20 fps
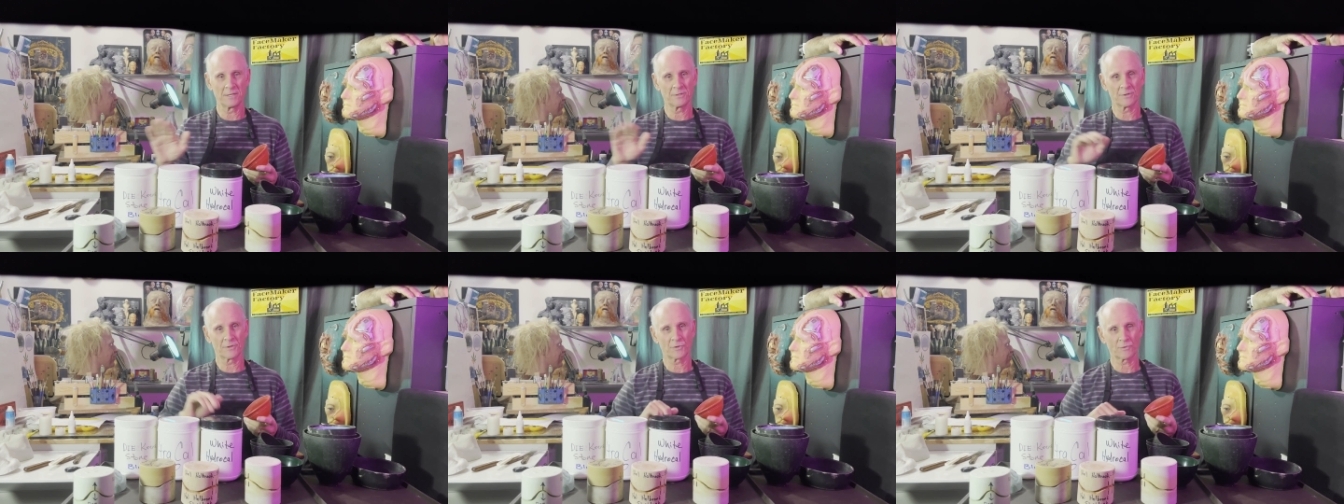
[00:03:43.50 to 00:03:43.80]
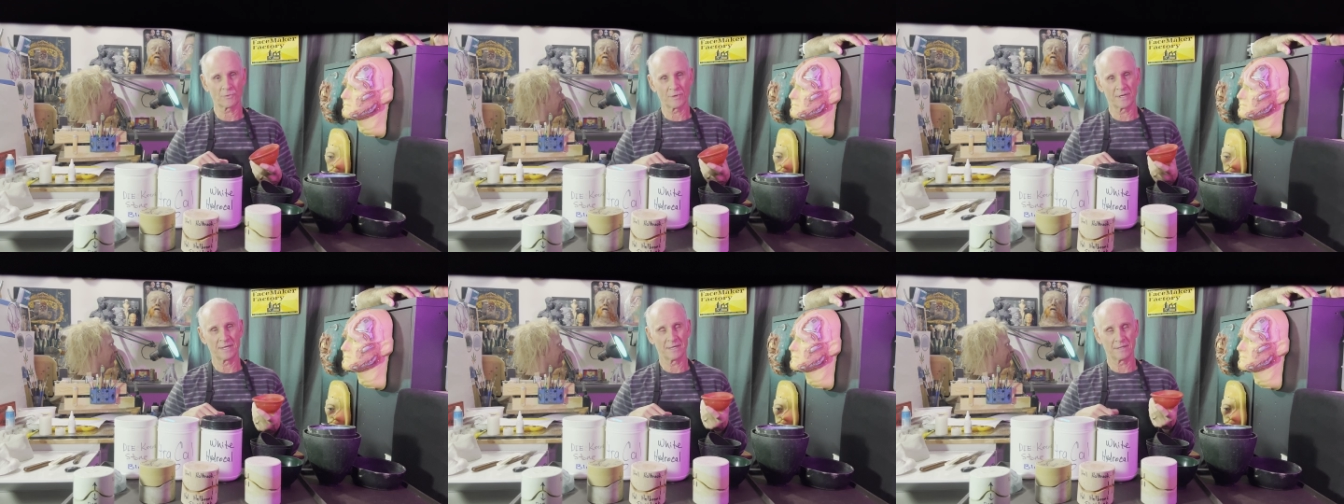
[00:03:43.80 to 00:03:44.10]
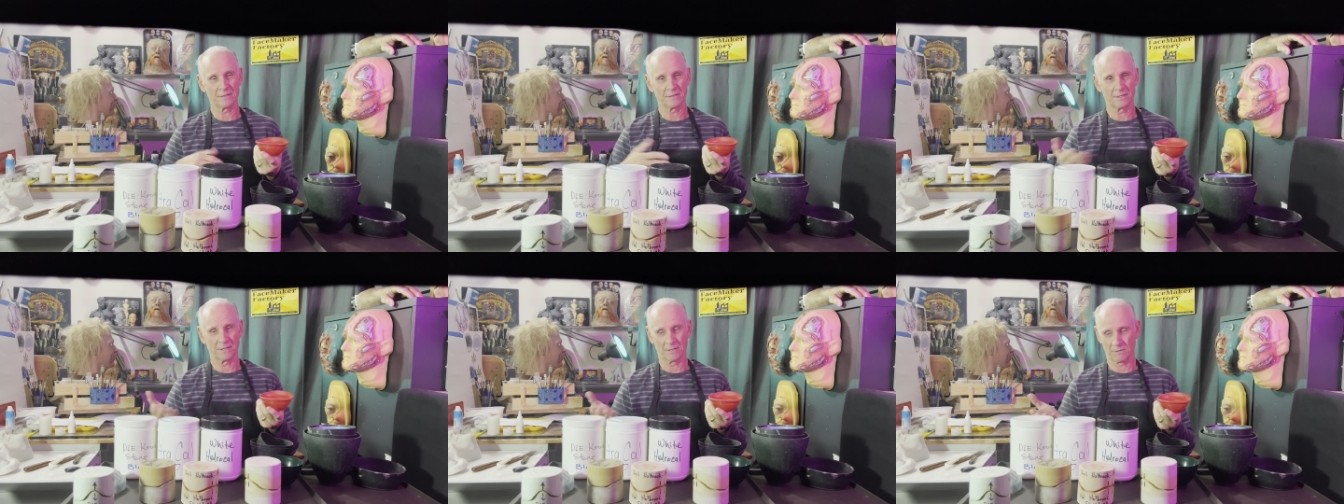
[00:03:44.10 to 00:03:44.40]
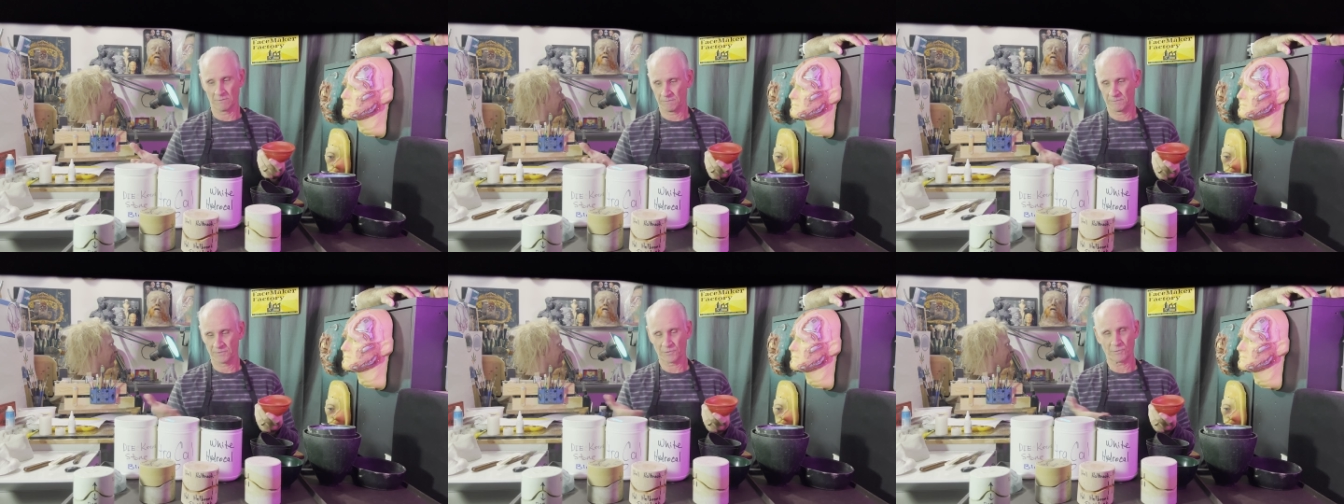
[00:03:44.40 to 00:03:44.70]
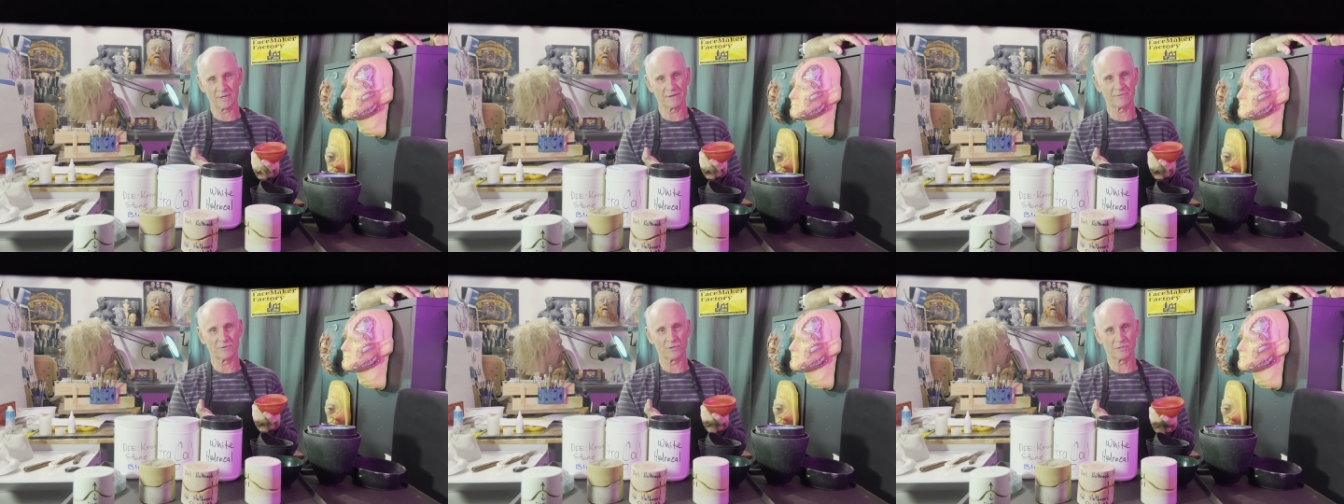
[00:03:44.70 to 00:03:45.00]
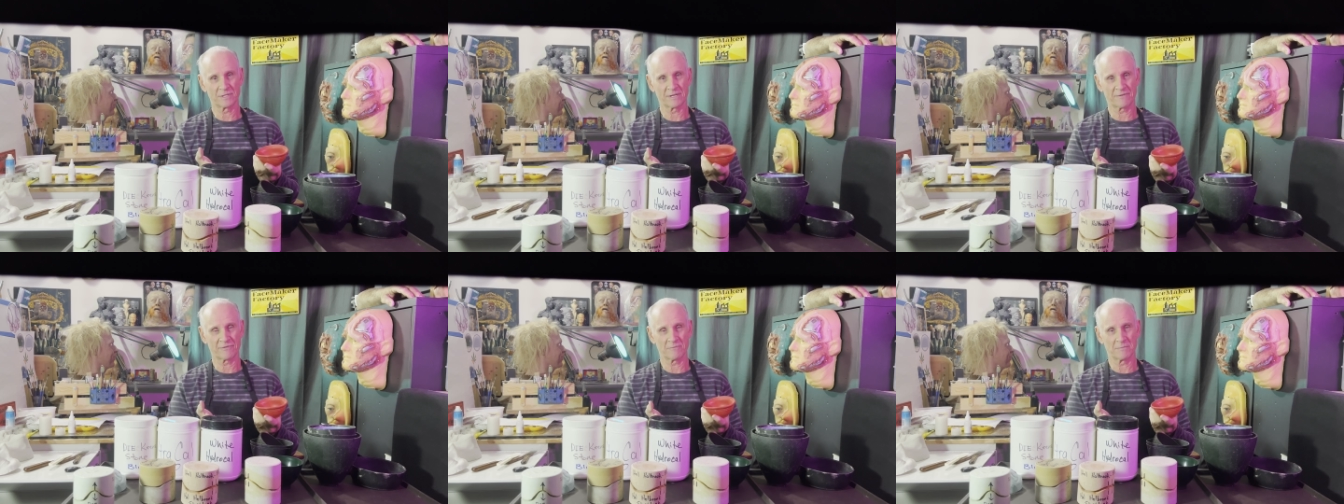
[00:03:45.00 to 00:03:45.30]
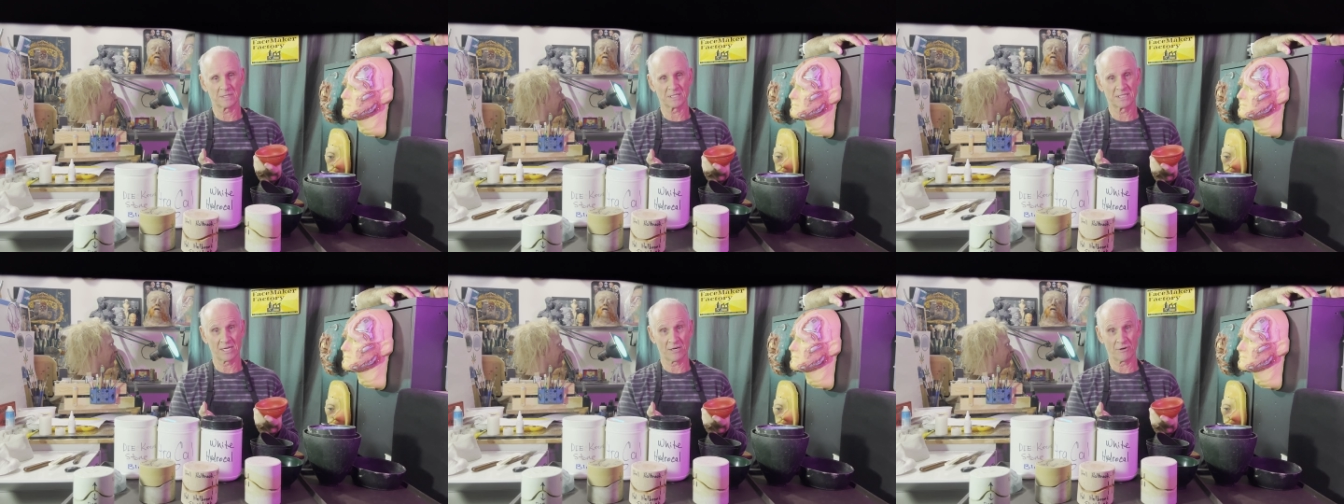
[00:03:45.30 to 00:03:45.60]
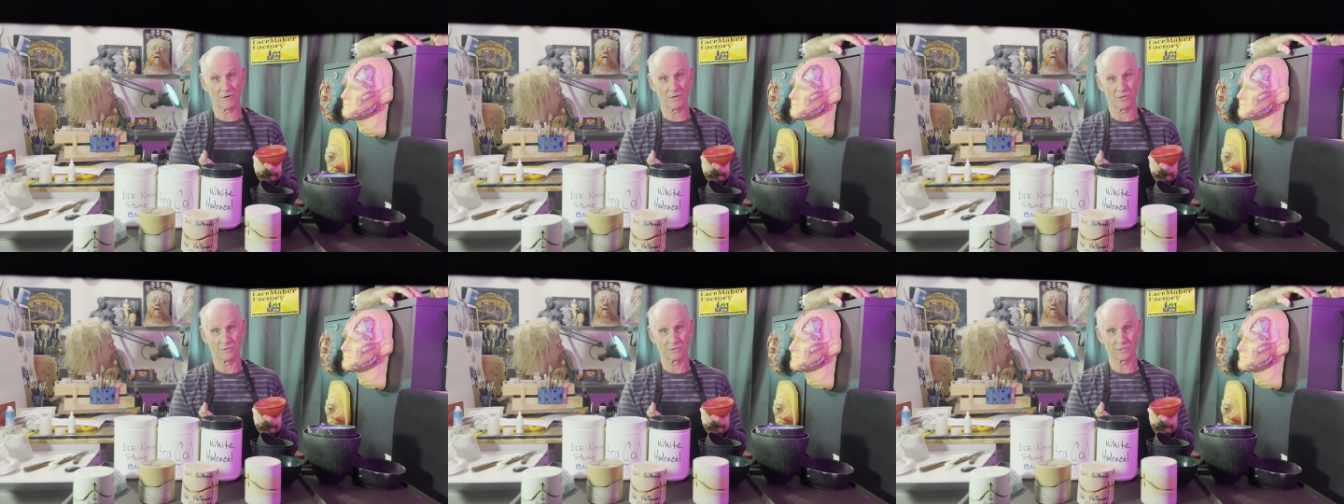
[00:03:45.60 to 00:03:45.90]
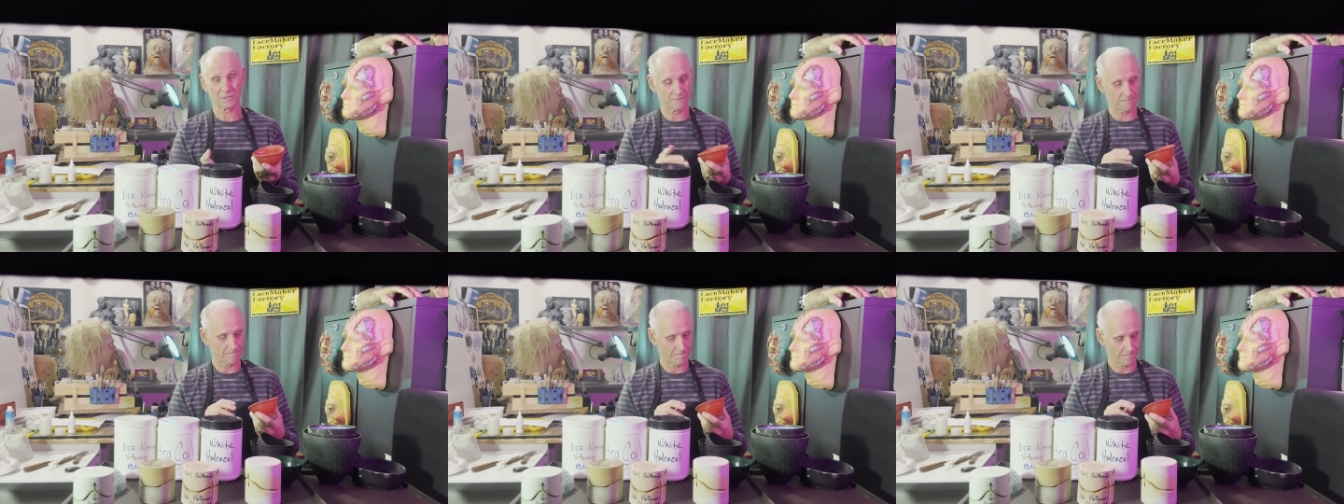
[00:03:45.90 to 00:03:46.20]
three of your different materials.